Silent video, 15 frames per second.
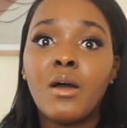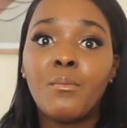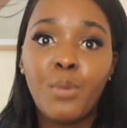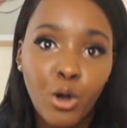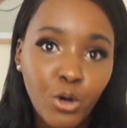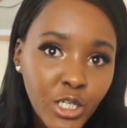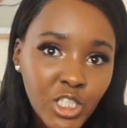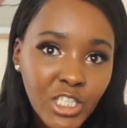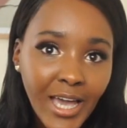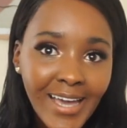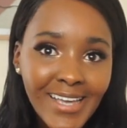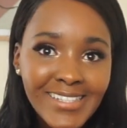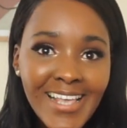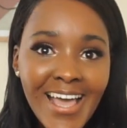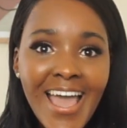Polish
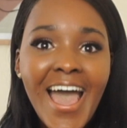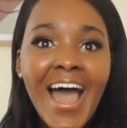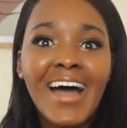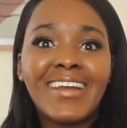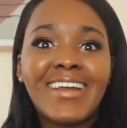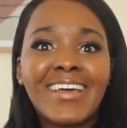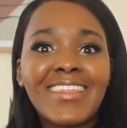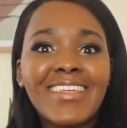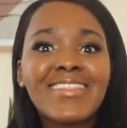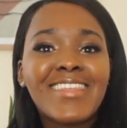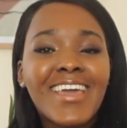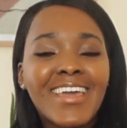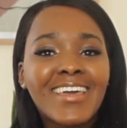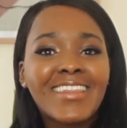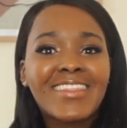guys another
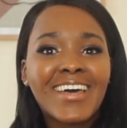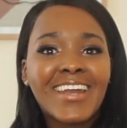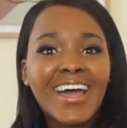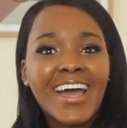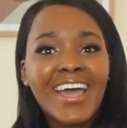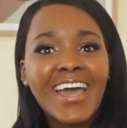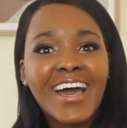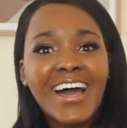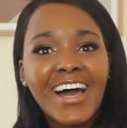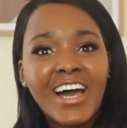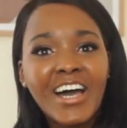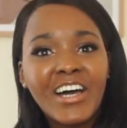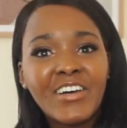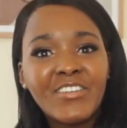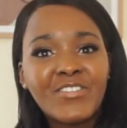thing that I
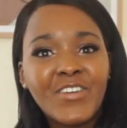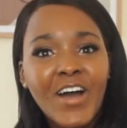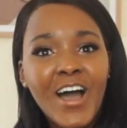have